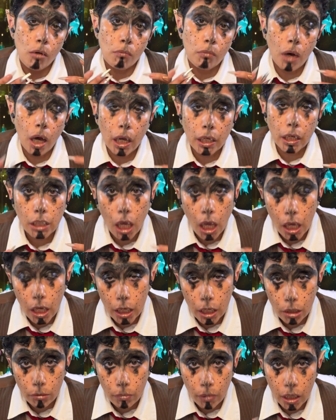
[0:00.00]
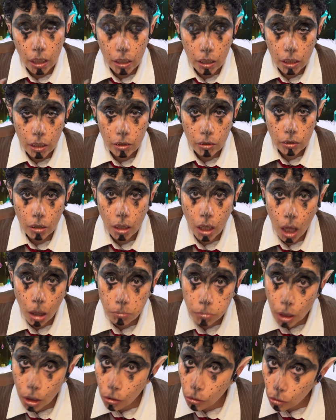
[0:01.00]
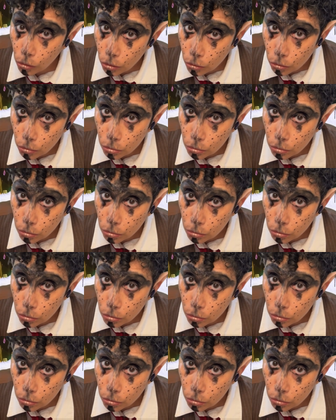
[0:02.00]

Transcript: My name is Gobla Gool.